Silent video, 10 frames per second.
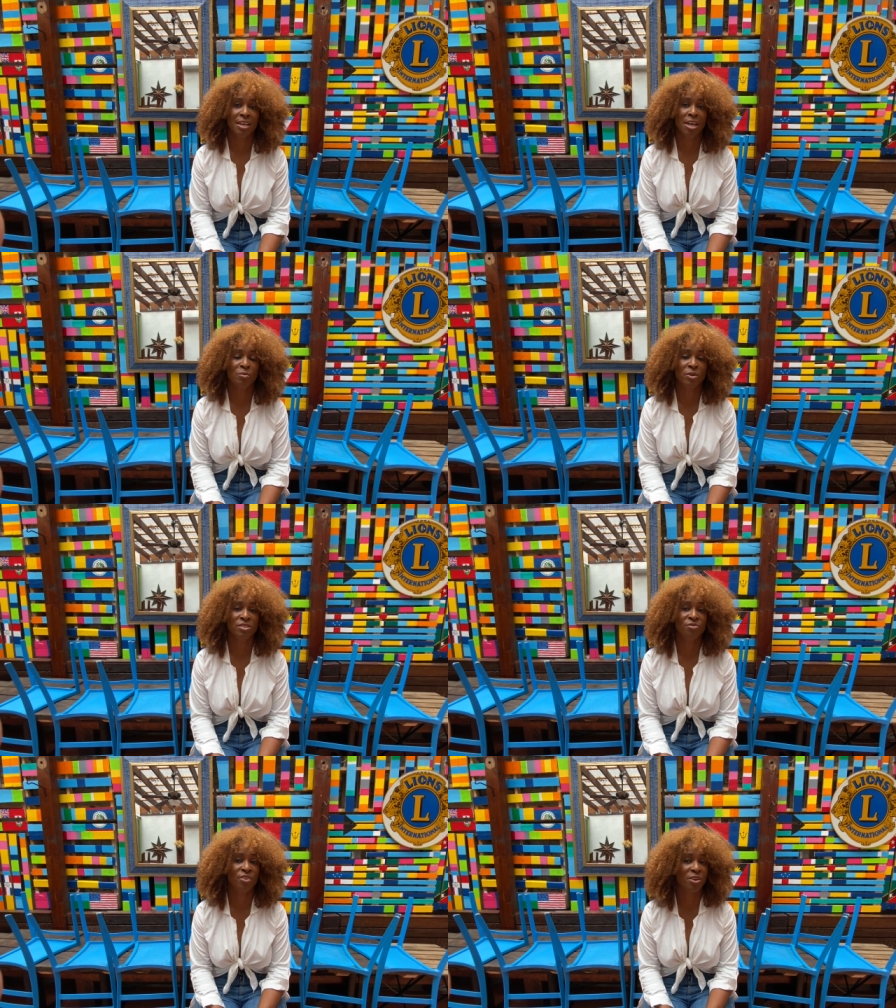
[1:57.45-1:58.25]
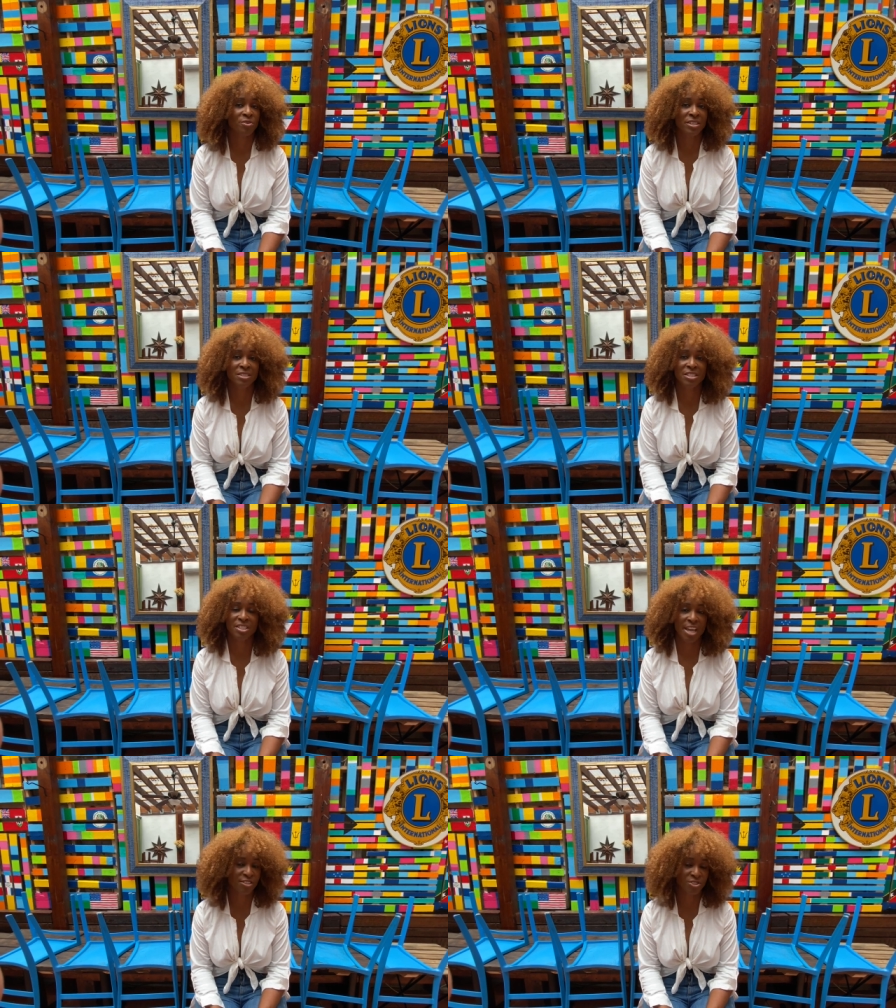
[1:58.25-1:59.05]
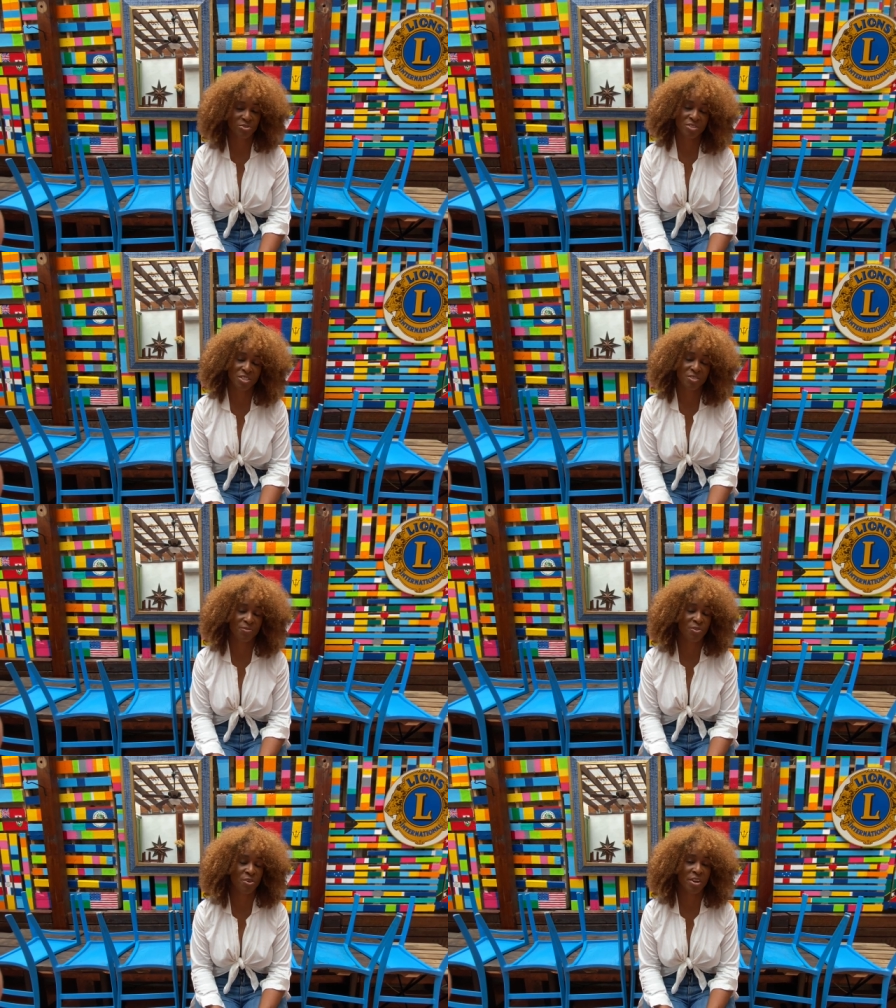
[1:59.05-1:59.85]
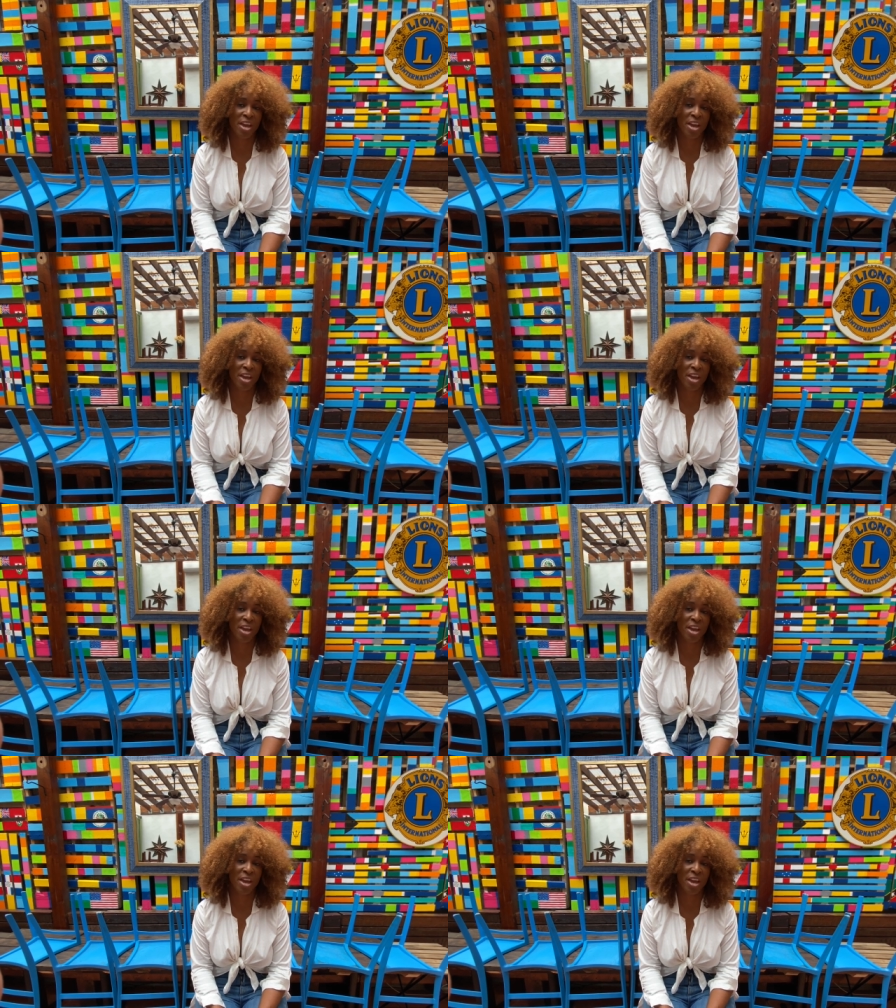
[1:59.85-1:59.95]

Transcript: It was very disastrous for